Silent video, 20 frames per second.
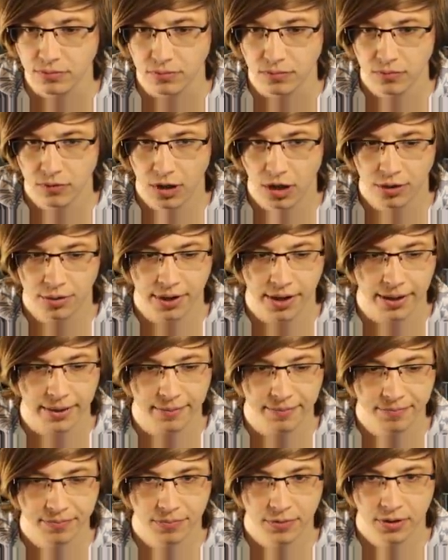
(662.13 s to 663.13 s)
Okay.
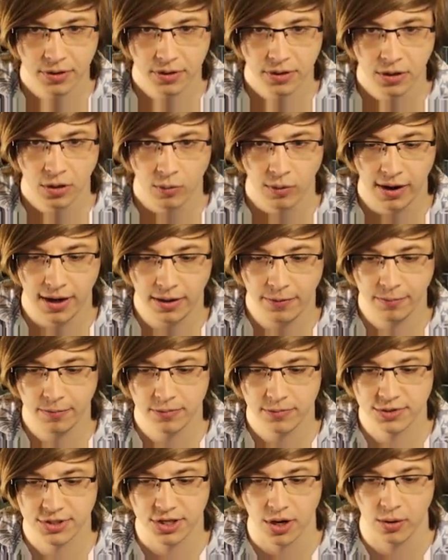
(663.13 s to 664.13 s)
Well,
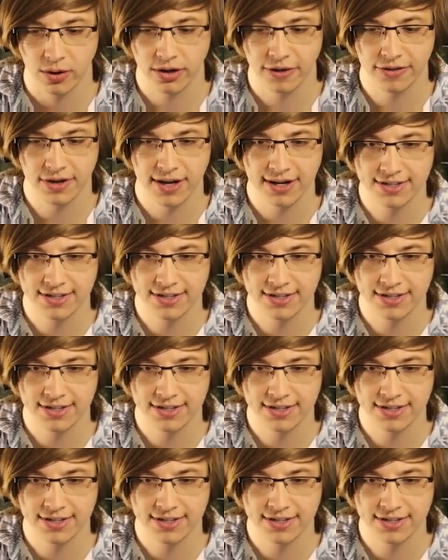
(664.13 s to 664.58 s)
let's go on to the next